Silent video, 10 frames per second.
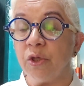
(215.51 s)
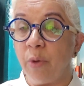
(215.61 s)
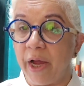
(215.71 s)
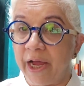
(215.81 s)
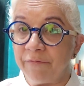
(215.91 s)

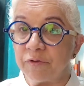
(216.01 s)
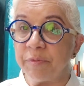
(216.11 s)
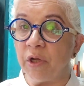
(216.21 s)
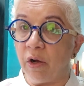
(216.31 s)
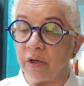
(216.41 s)
You have
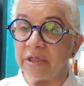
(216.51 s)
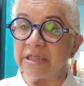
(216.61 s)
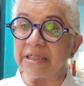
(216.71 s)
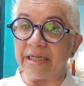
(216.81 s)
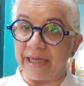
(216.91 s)
to be
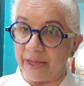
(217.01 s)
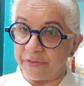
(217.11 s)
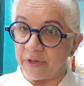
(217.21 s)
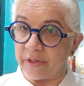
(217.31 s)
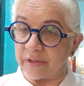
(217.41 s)
honest and
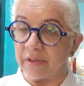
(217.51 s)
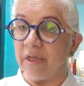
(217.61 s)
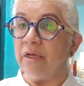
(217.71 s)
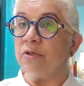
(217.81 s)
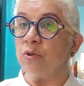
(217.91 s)
ethical